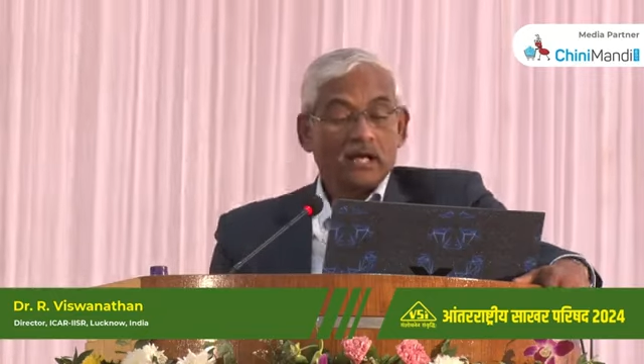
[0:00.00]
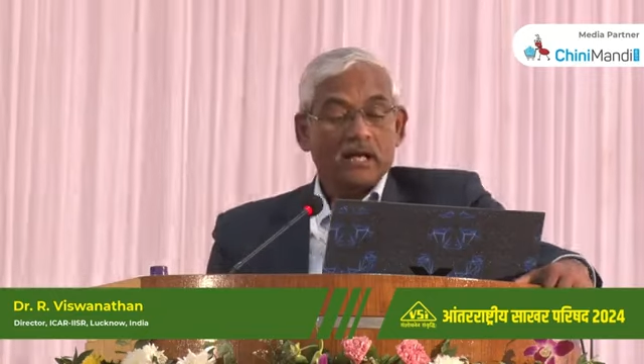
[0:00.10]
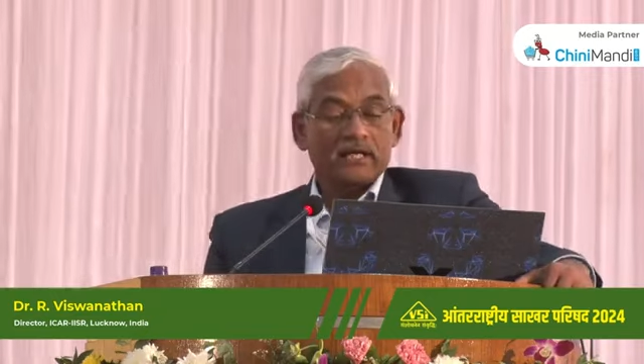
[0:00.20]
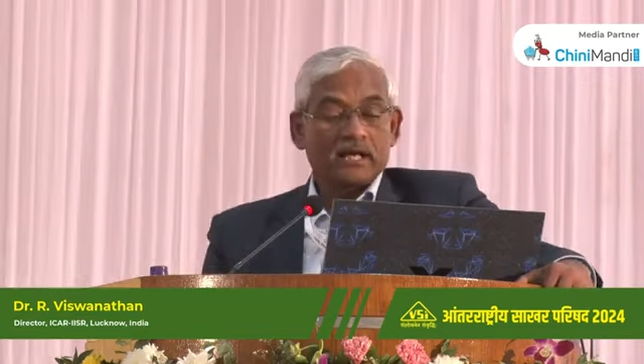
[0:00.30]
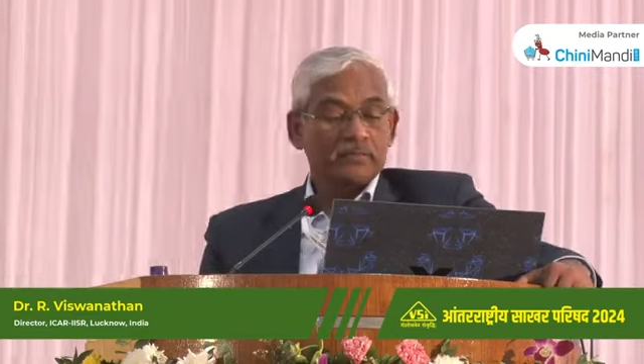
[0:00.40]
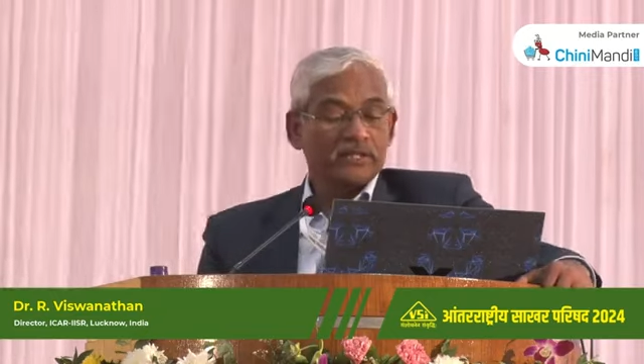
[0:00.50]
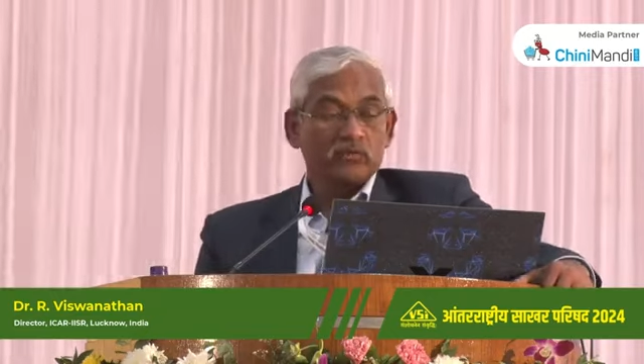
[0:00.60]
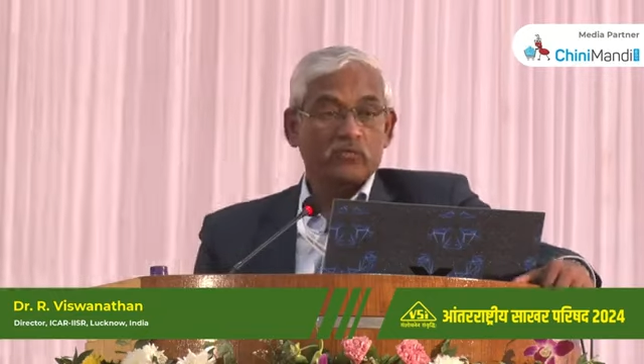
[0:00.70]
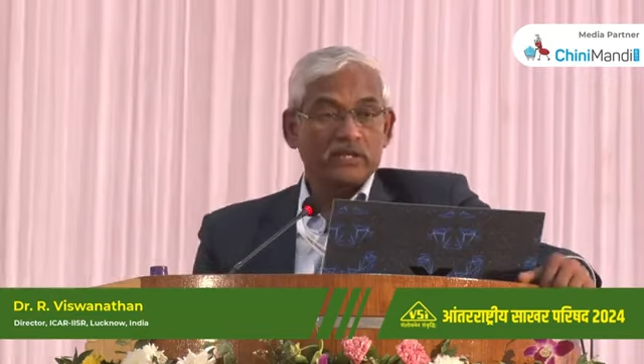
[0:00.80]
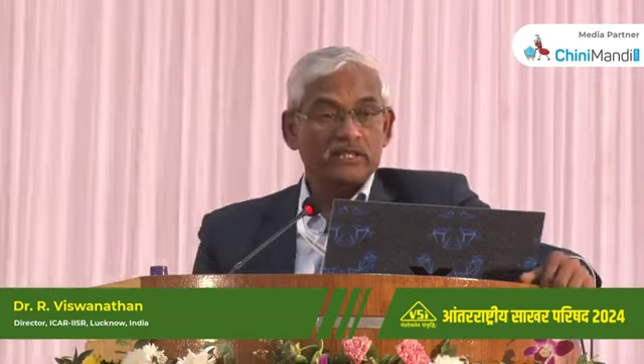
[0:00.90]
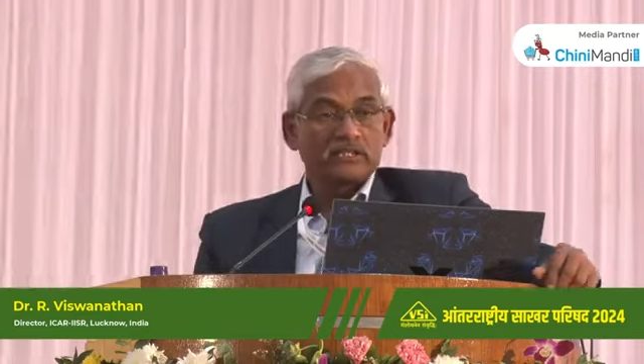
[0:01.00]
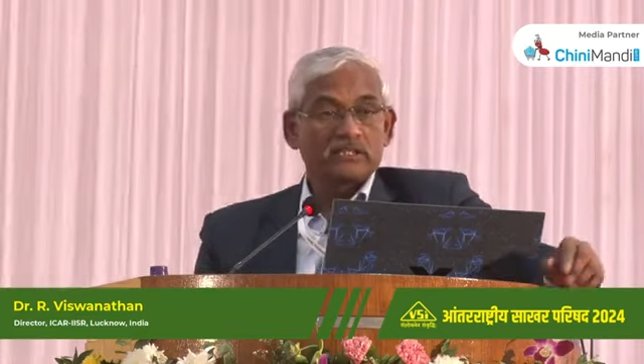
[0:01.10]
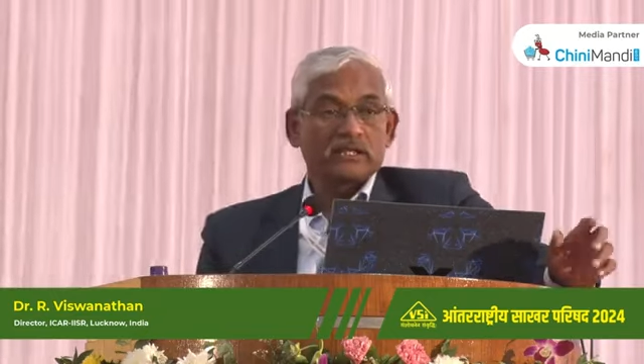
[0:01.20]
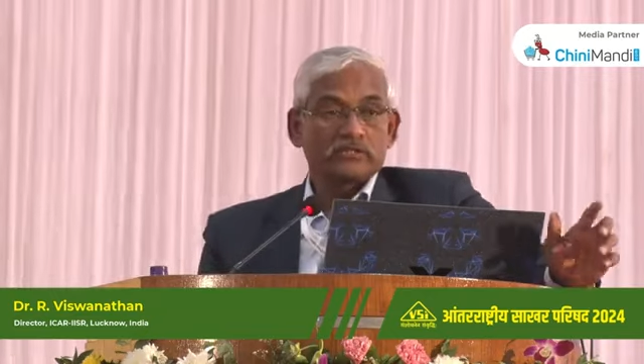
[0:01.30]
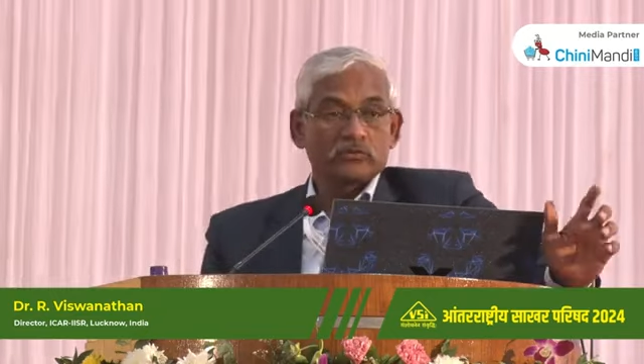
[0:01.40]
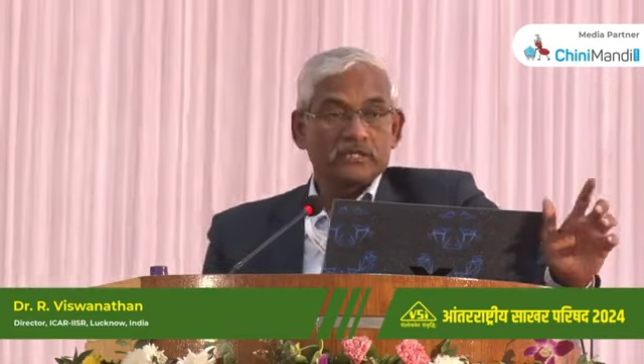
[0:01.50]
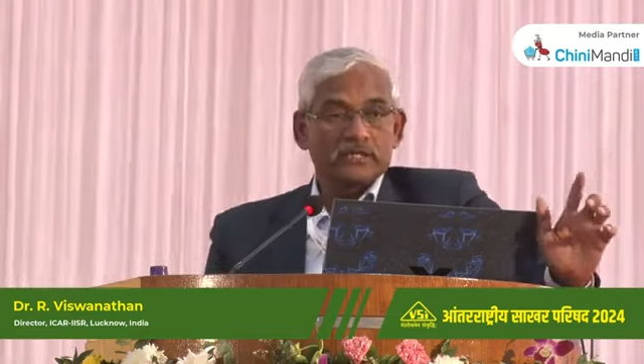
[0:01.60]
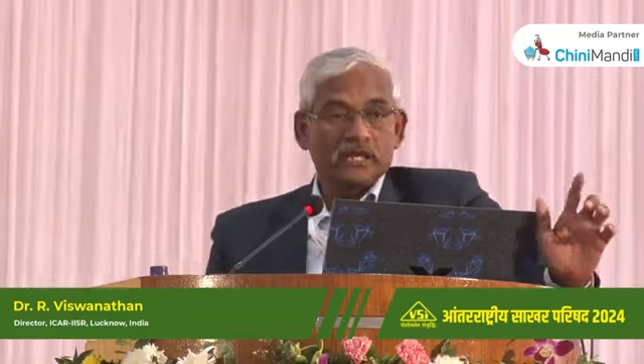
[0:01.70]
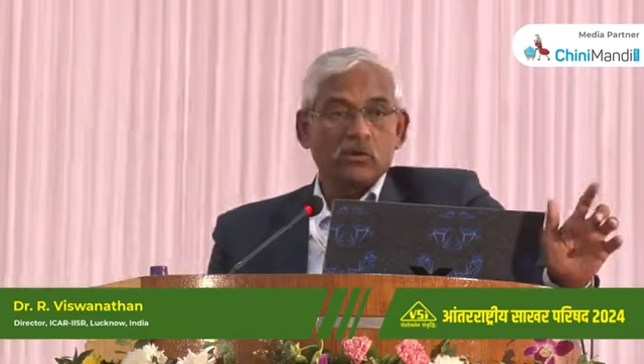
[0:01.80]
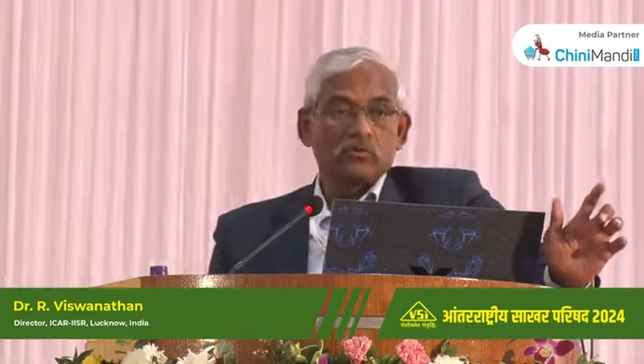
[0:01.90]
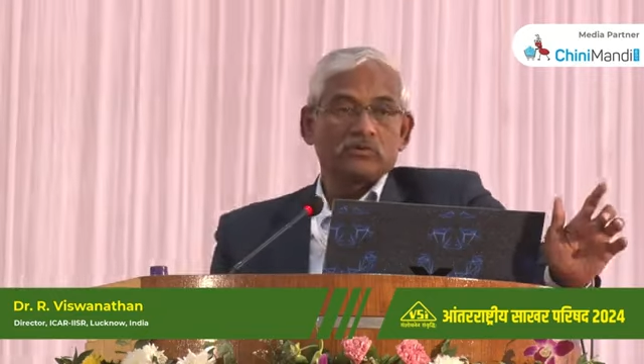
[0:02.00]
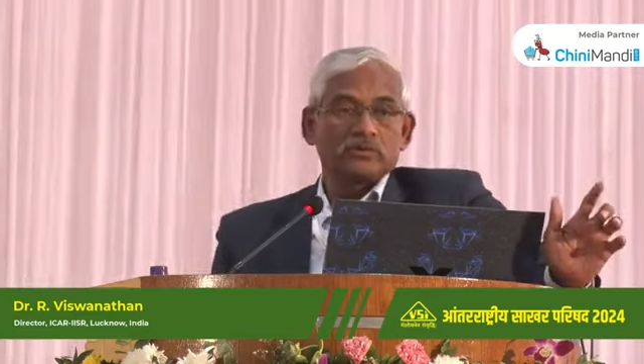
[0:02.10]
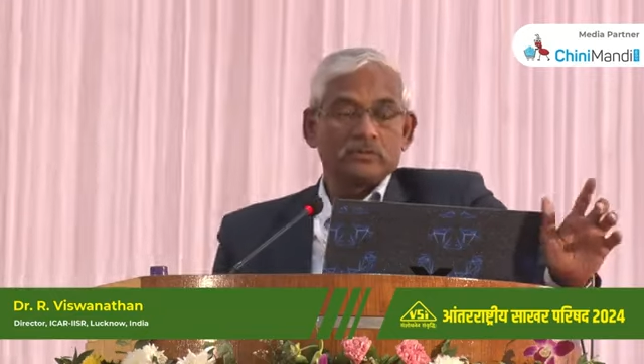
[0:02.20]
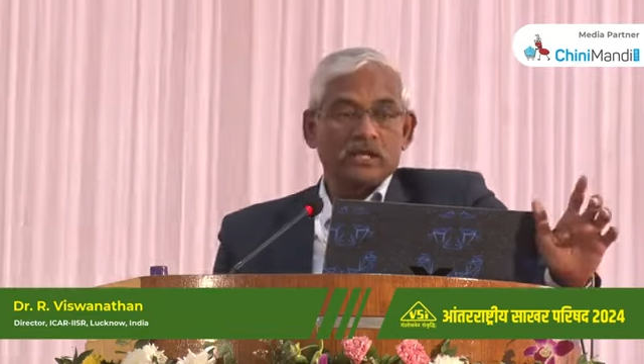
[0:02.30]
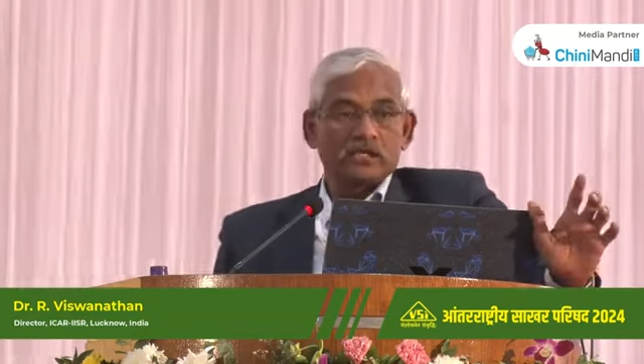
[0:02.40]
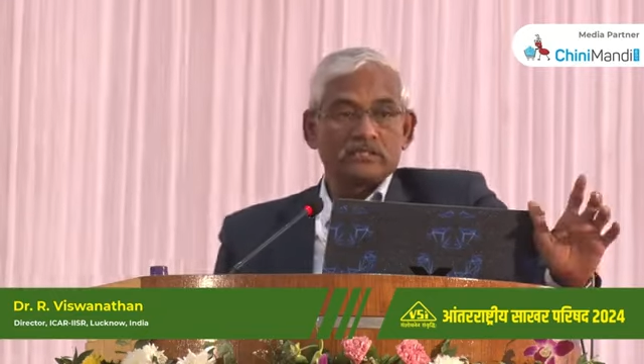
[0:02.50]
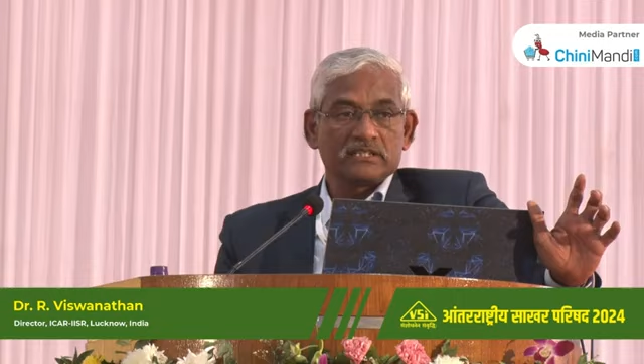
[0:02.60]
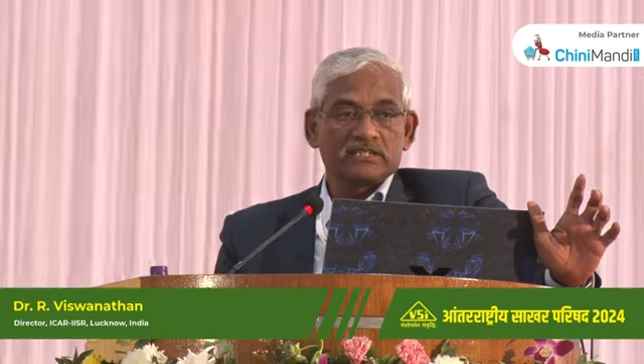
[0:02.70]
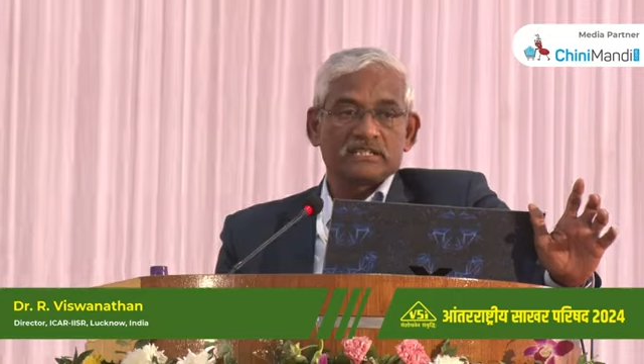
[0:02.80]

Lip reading: And coming to wilt, actually now this